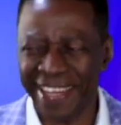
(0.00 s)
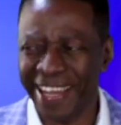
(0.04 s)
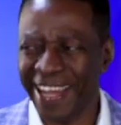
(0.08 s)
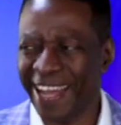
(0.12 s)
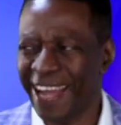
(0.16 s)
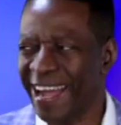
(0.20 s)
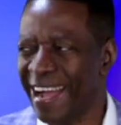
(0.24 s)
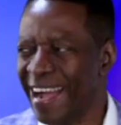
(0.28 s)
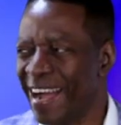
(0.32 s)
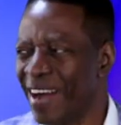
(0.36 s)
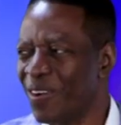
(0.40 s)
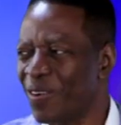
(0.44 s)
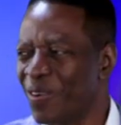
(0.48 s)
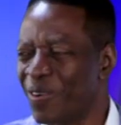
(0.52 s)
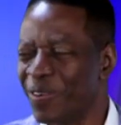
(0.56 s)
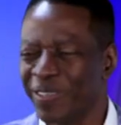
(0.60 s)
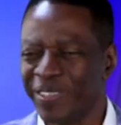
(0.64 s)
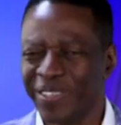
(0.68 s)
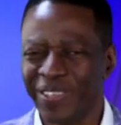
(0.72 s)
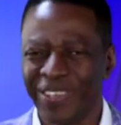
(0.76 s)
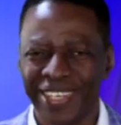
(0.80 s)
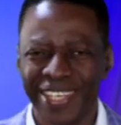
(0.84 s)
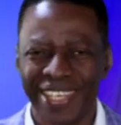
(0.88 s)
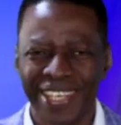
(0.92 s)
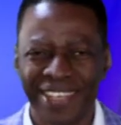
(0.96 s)
How
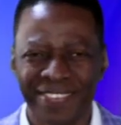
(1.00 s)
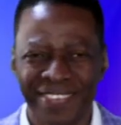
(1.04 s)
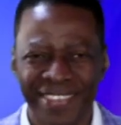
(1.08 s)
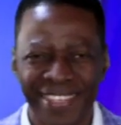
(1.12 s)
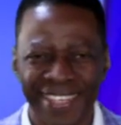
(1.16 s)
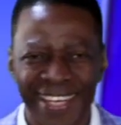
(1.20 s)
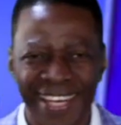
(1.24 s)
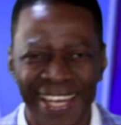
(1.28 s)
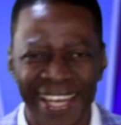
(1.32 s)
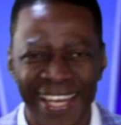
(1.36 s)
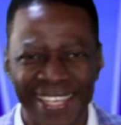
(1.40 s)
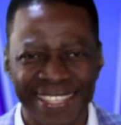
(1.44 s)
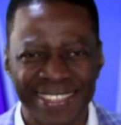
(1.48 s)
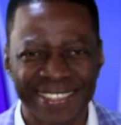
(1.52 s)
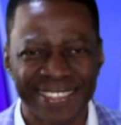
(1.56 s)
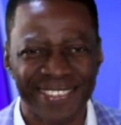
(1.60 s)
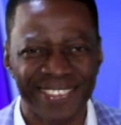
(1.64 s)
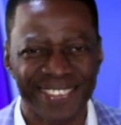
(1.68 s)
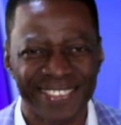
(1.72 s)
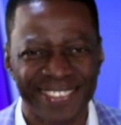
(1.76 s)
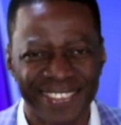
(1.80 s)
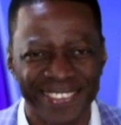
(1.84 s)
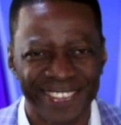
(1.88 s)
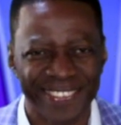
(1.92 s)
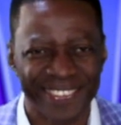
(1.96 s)
could God ever ask
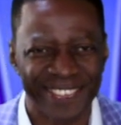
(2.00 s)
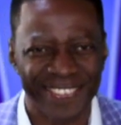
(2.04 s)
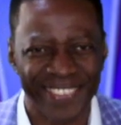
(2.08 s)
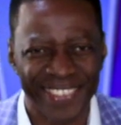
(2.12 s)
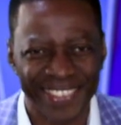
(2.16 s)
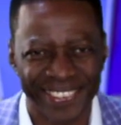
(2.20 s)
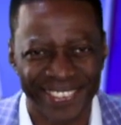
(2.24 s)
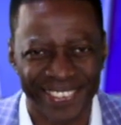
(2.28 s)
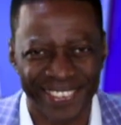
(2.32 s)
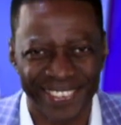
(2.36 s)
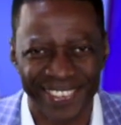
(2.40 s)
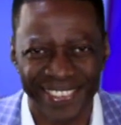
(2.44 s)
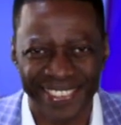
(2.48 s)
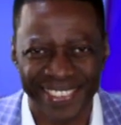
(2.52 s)
such a question?